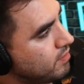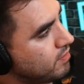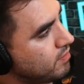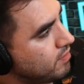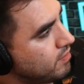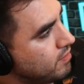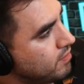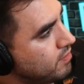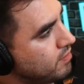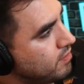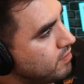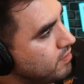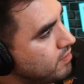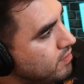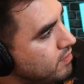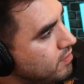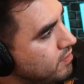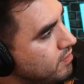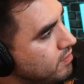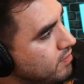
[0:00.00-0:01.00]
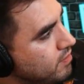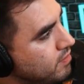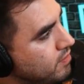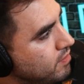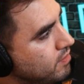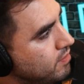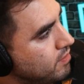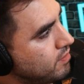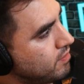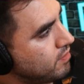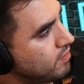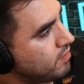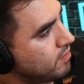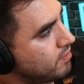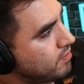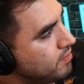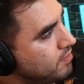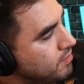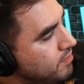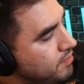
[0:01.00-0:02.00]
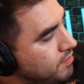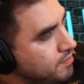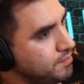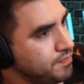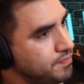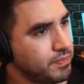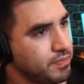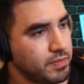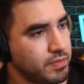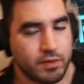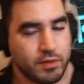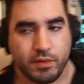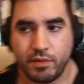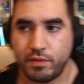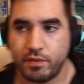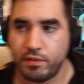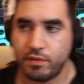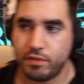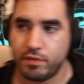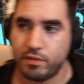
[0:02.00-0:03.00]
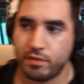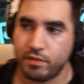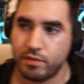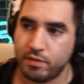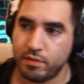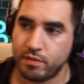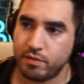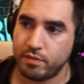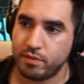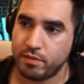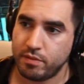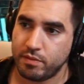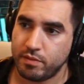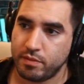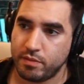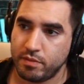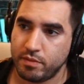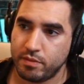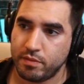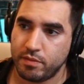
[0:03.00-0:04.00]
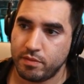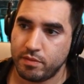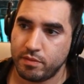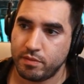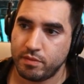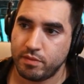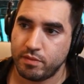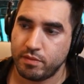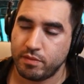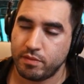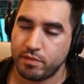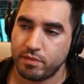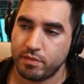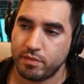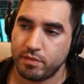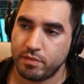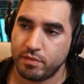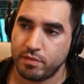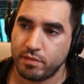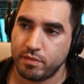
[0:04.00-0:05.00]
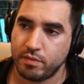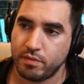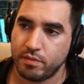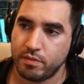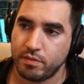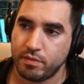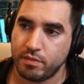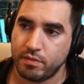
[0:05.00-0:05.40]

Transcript: [no speech]